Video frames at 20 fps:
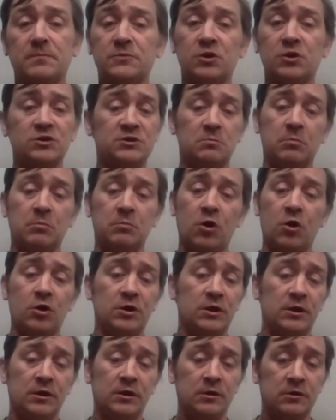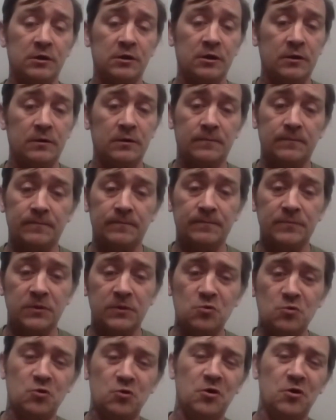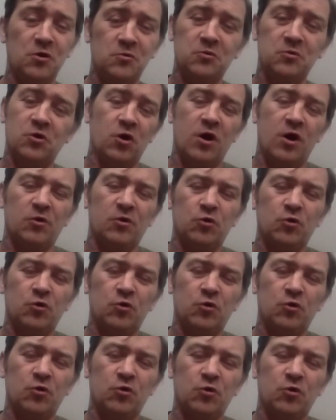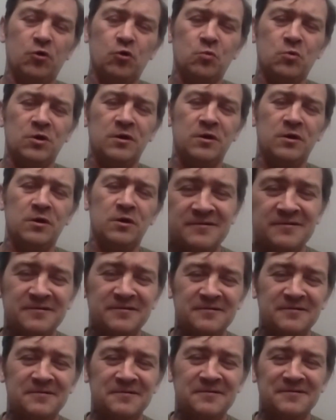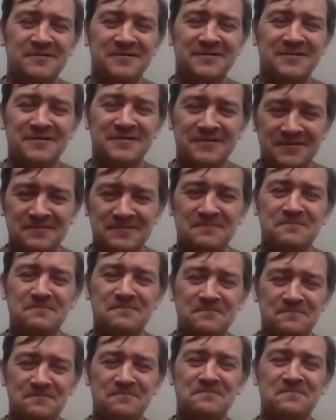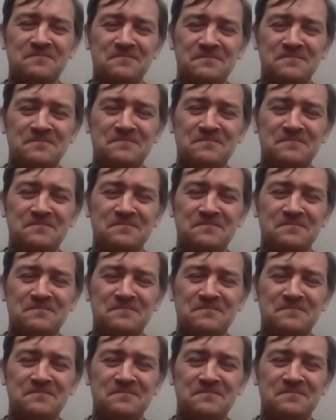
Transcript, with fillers: doesn't belong here. Yeah, we got we got our own way. For the